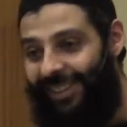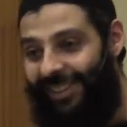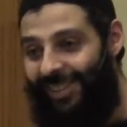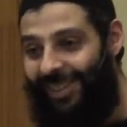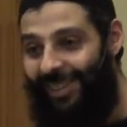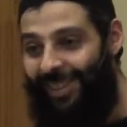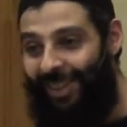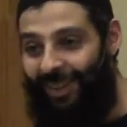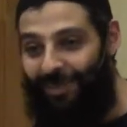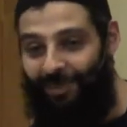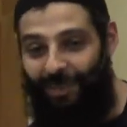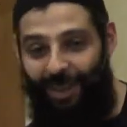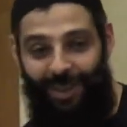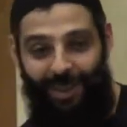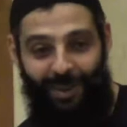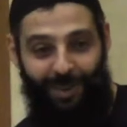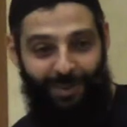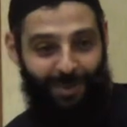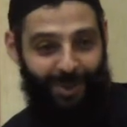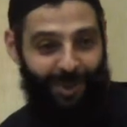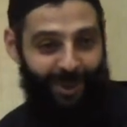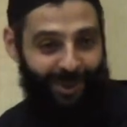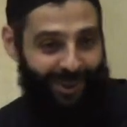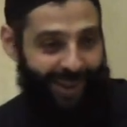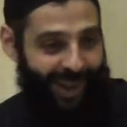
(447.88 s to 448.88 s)
See that many
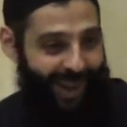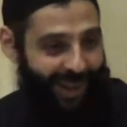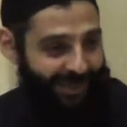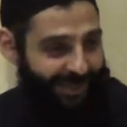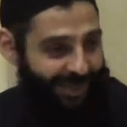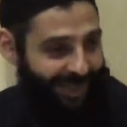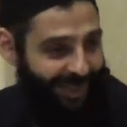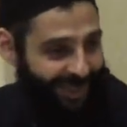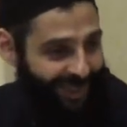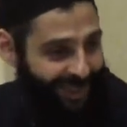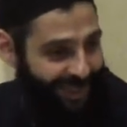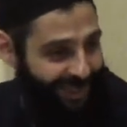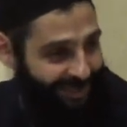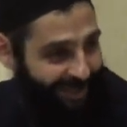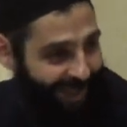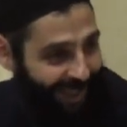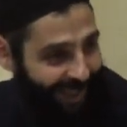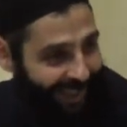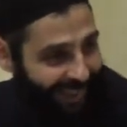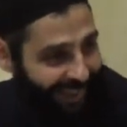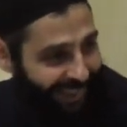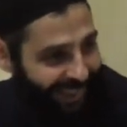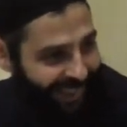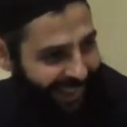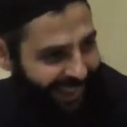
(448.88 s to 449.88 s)
of you are laughing and
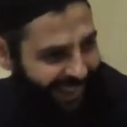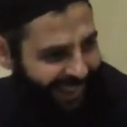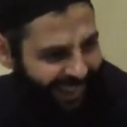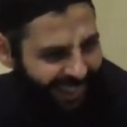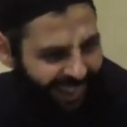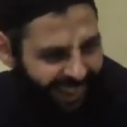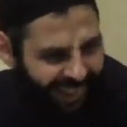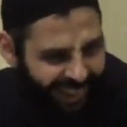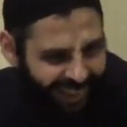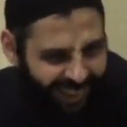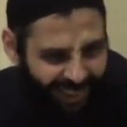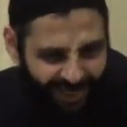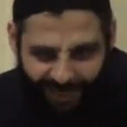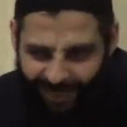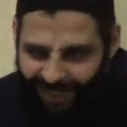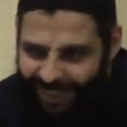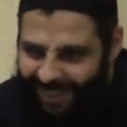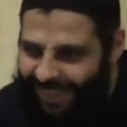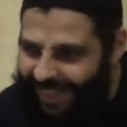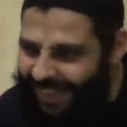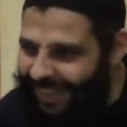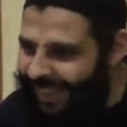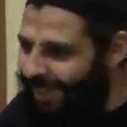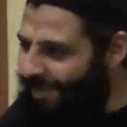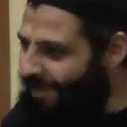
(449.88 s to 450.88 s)
smiling and like,
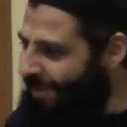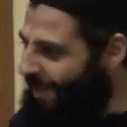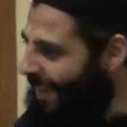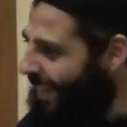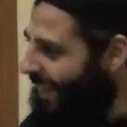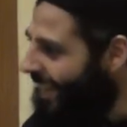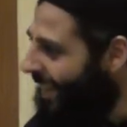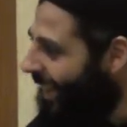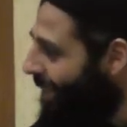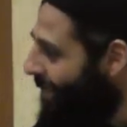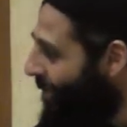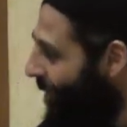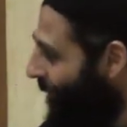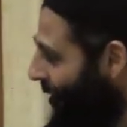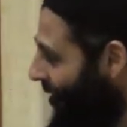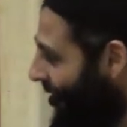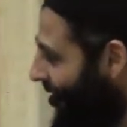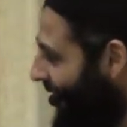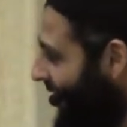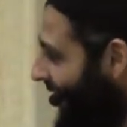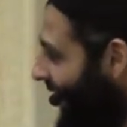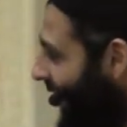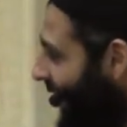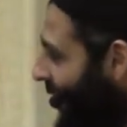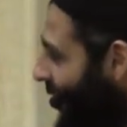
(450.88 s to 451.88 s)
what is he speaking about?
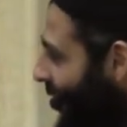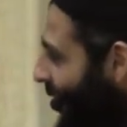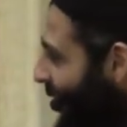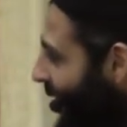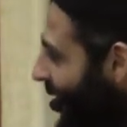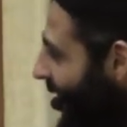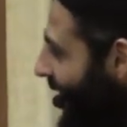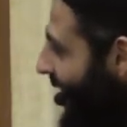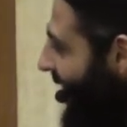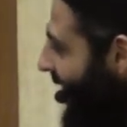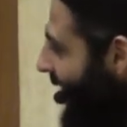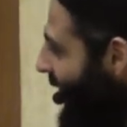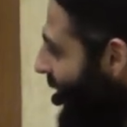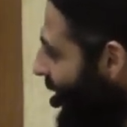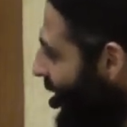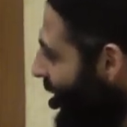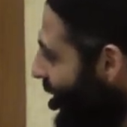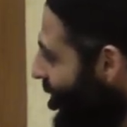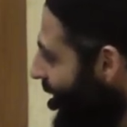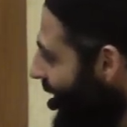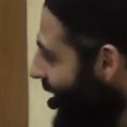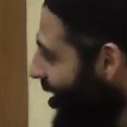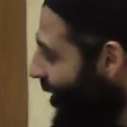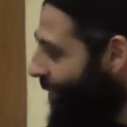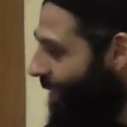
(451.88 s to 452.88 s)
I thought this is going
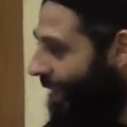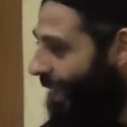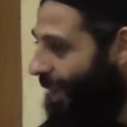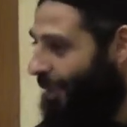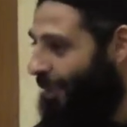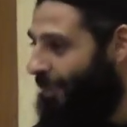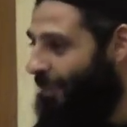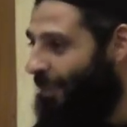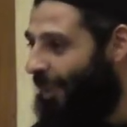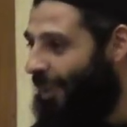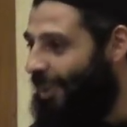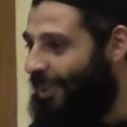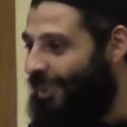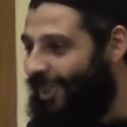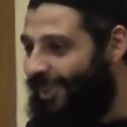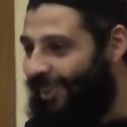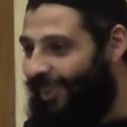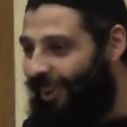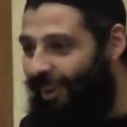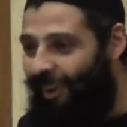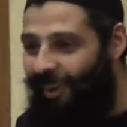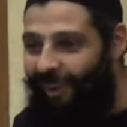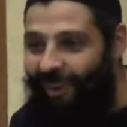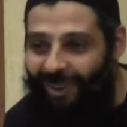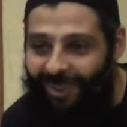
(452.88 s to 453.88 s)
to be something about polishing
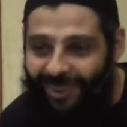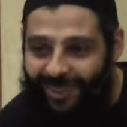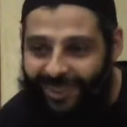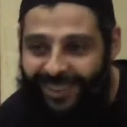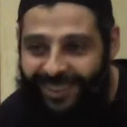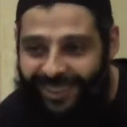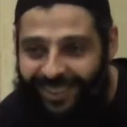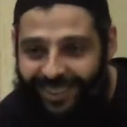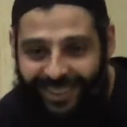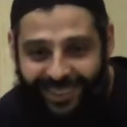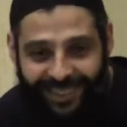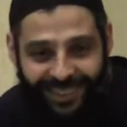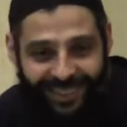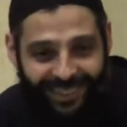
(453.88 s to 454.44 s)
the heart.